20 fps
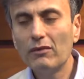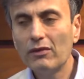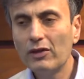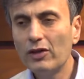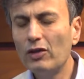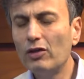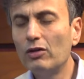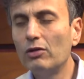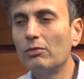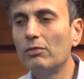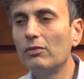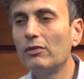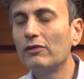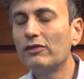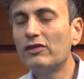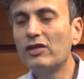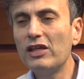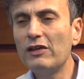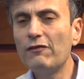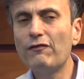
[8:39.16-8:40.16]
you know,
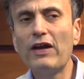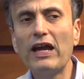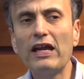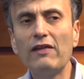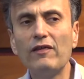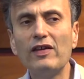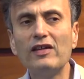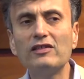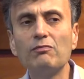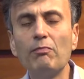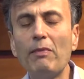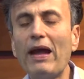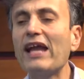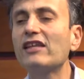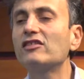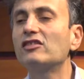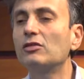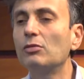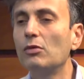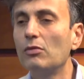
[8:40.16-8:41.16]
3-5 years,
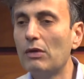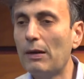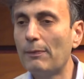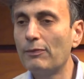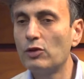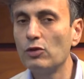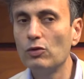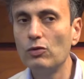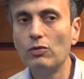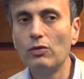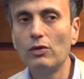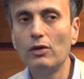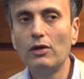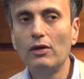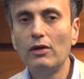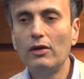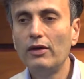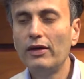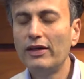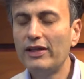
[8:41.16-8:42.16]
maximum up to
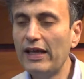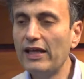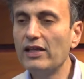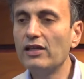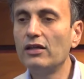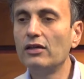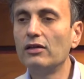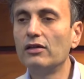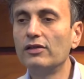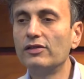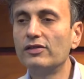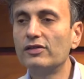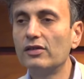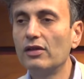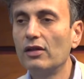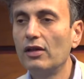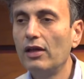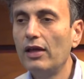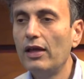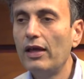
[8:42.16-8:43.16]
10
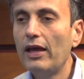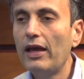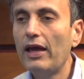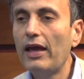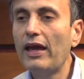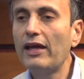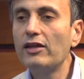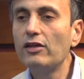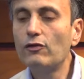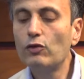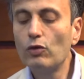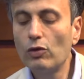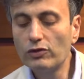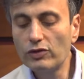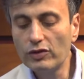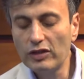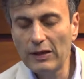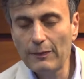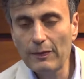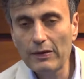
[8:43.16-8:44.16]
years. And you have to
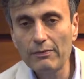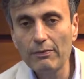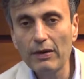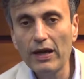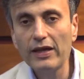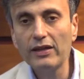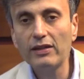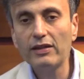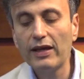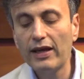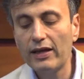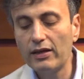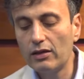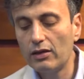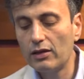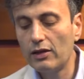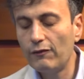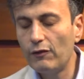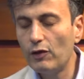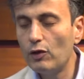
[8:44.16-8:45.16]
also keep in mind
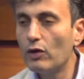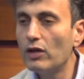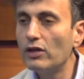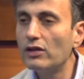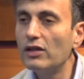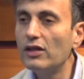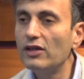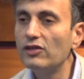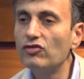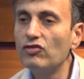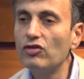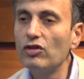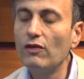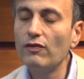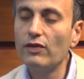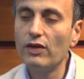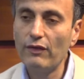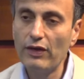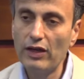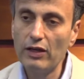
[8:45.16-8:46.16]
that if you look at the history
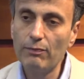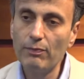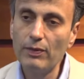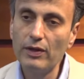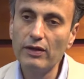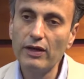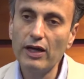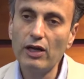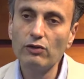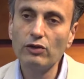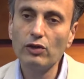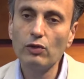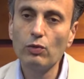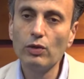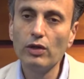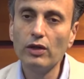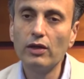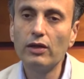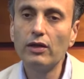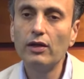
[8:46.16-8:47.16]
of development around the
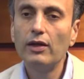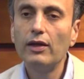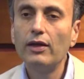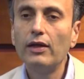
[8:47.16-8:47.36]
world,